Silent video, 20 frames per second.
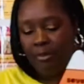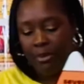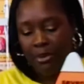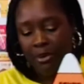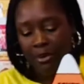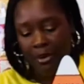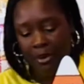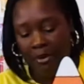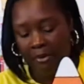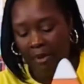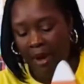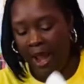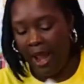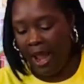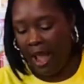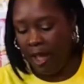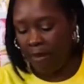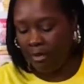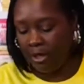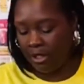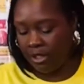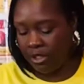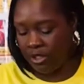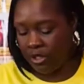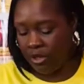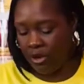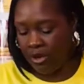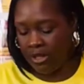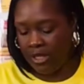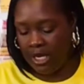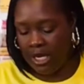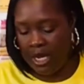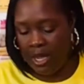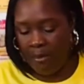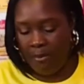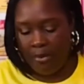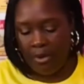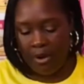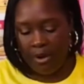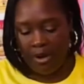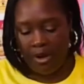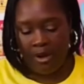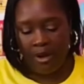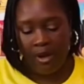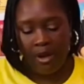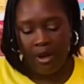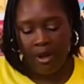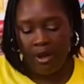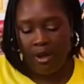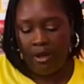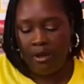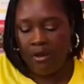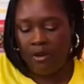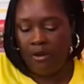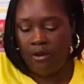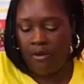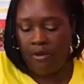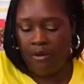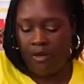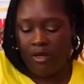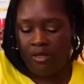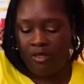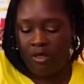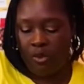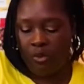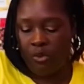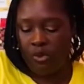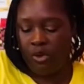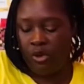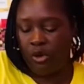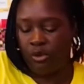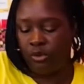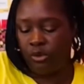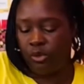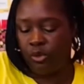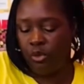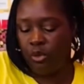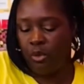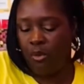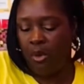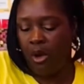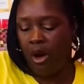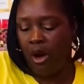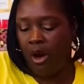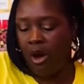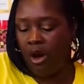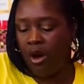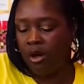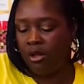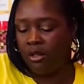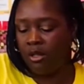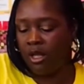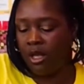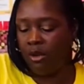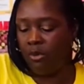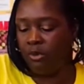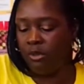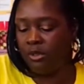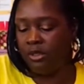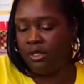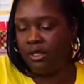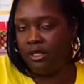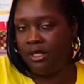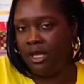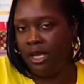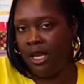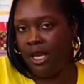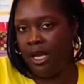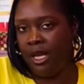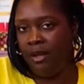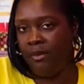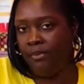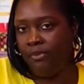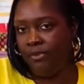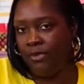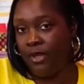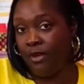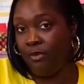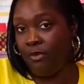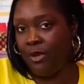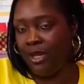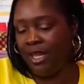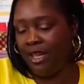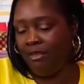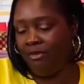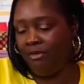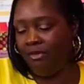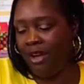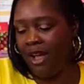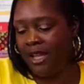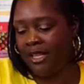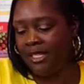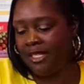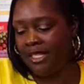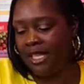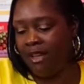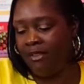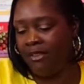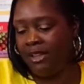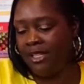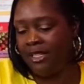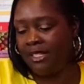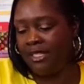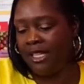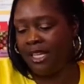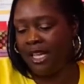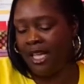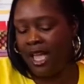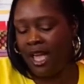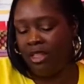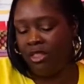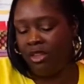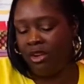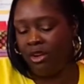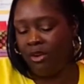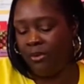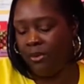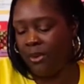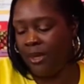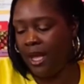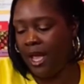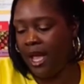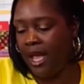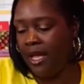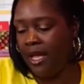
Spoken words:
All right, I'm going to show you the number, and then we'll go through them all, and we'll see if we can find 7 together, okay?